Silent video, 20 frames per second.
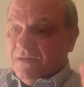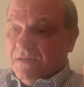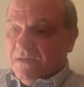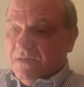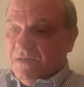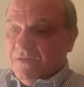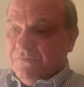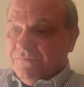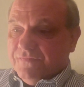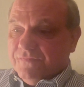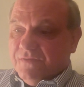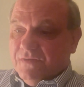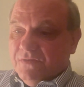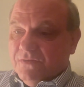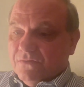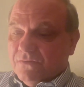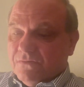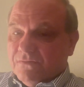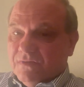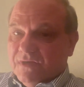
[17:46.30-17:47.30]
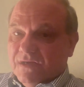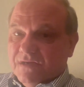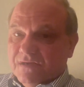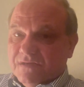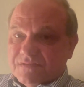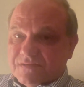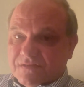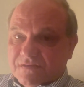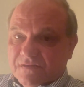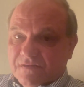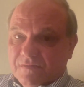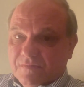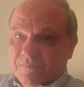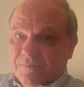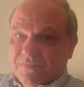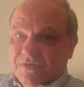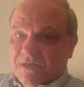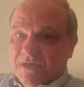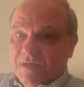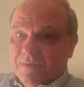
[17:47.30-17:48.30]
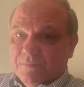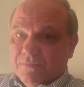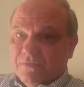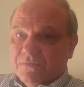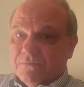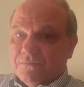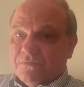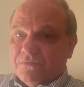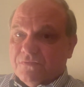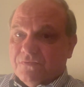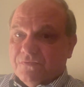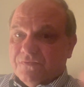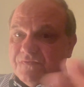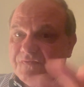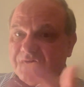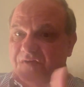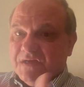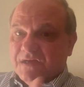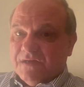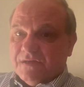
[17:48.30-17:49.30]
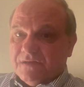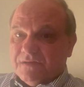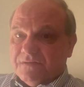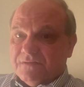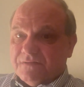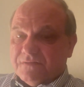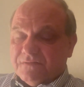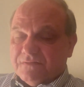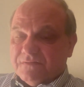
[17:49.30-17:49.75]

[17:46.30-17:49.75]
the Ukraine is going to be able to target